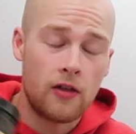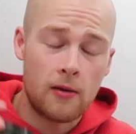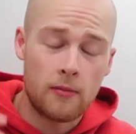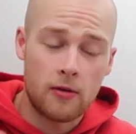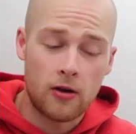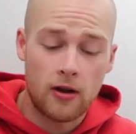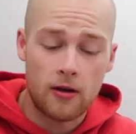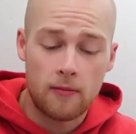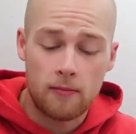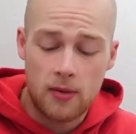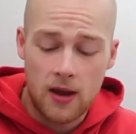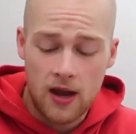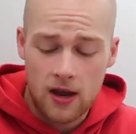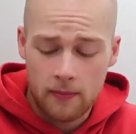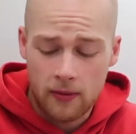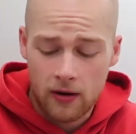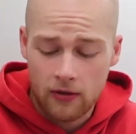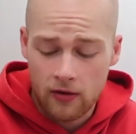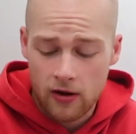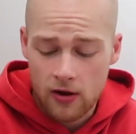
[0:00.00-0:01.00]
that I'm not getting
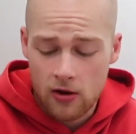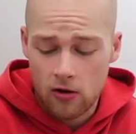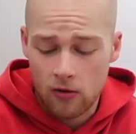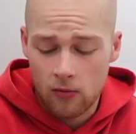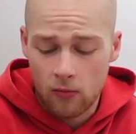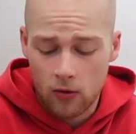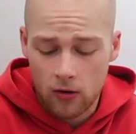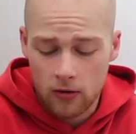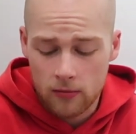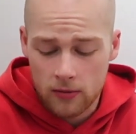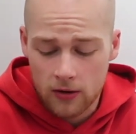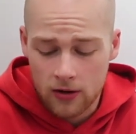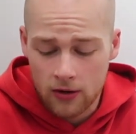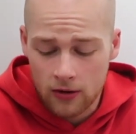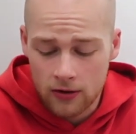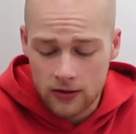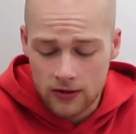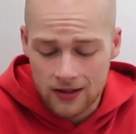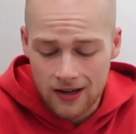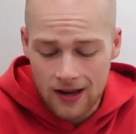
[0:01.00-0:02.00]
paid by Redcon 1
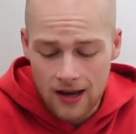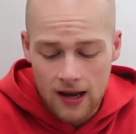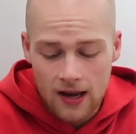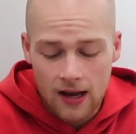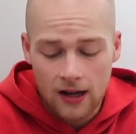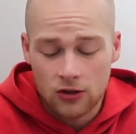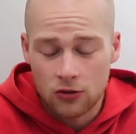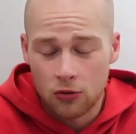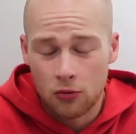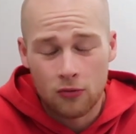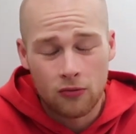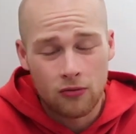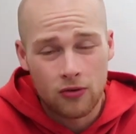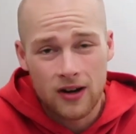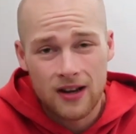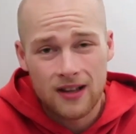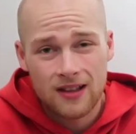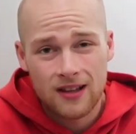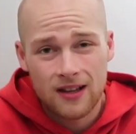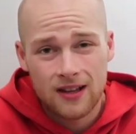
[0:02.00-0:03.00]
because I don't
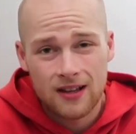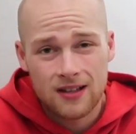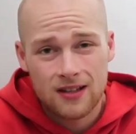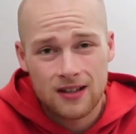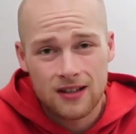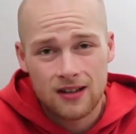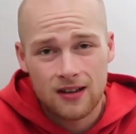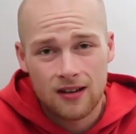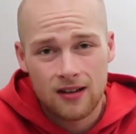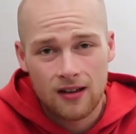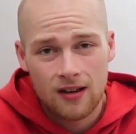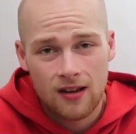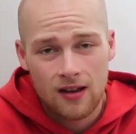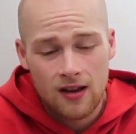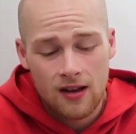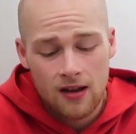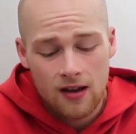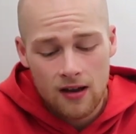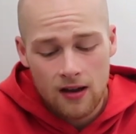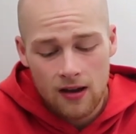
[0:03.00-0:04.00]
rate this.
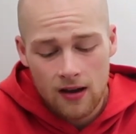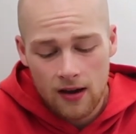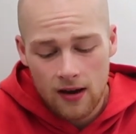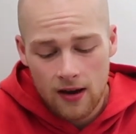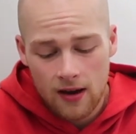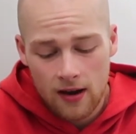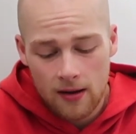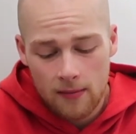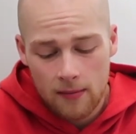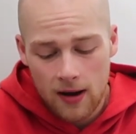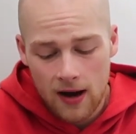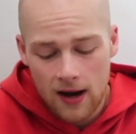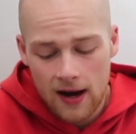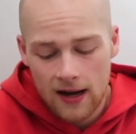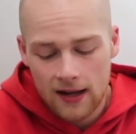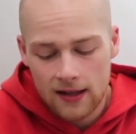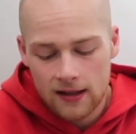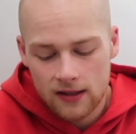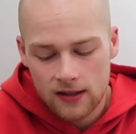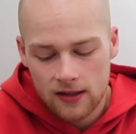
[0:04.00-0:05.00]

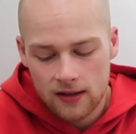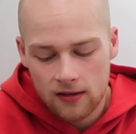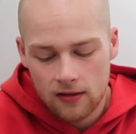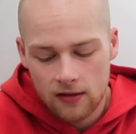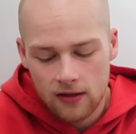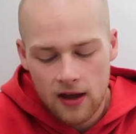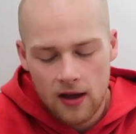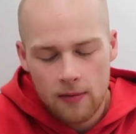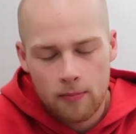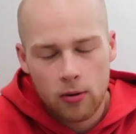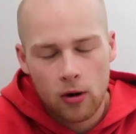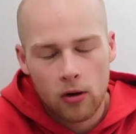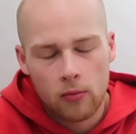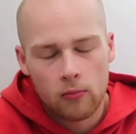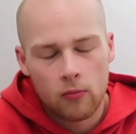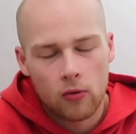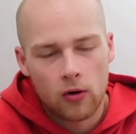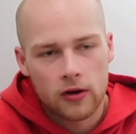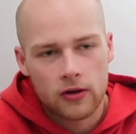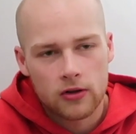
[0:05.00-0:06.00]
I had their
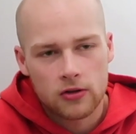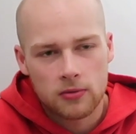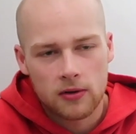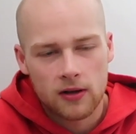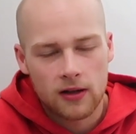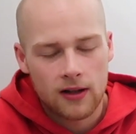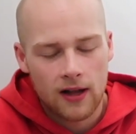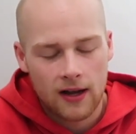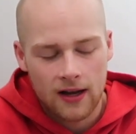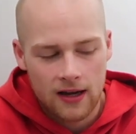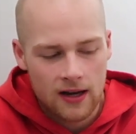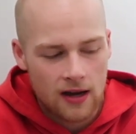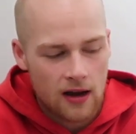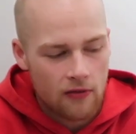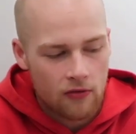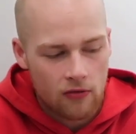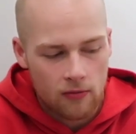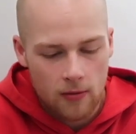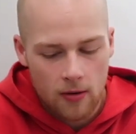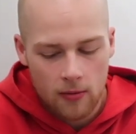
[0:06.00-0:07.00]
pump one as well. I can
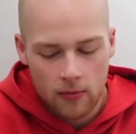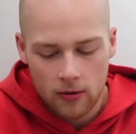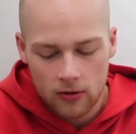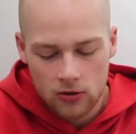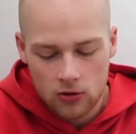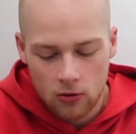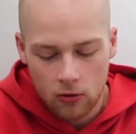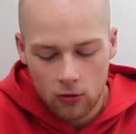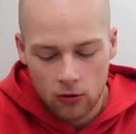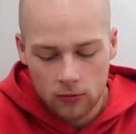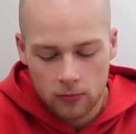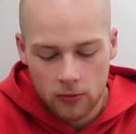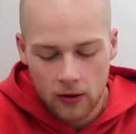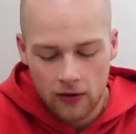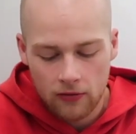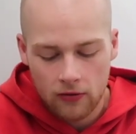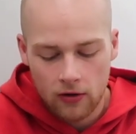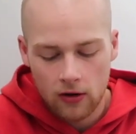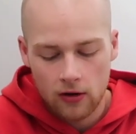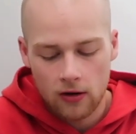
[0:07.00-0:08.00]
never remember what it's called,
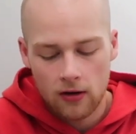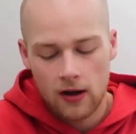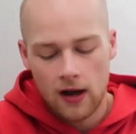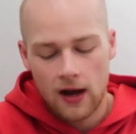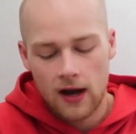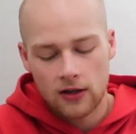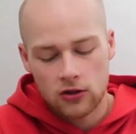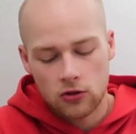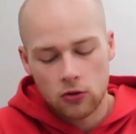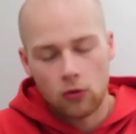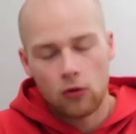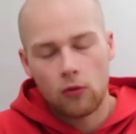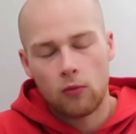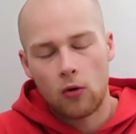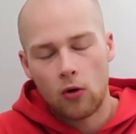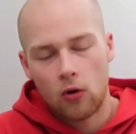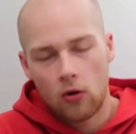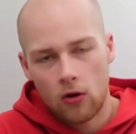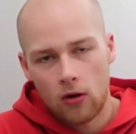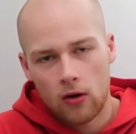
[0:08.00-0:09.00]
but I had Total
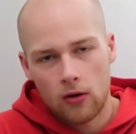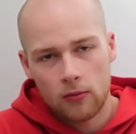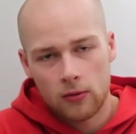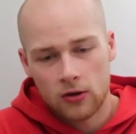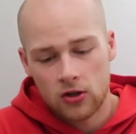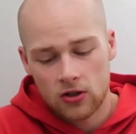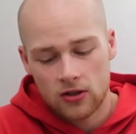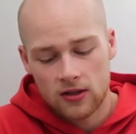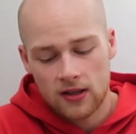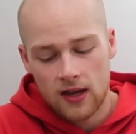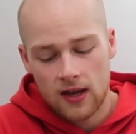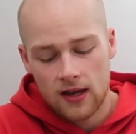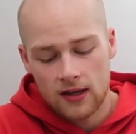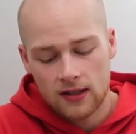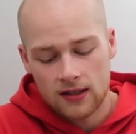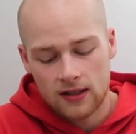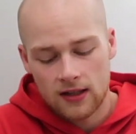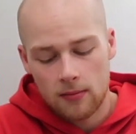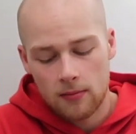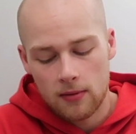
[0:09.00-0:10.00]
War, which is their
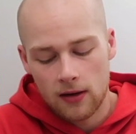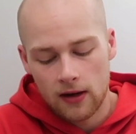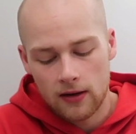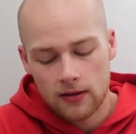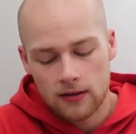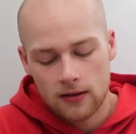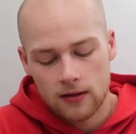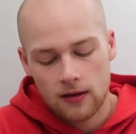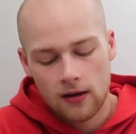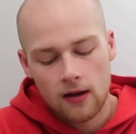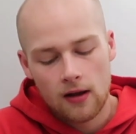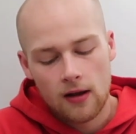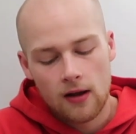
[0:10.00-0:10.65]
stimulant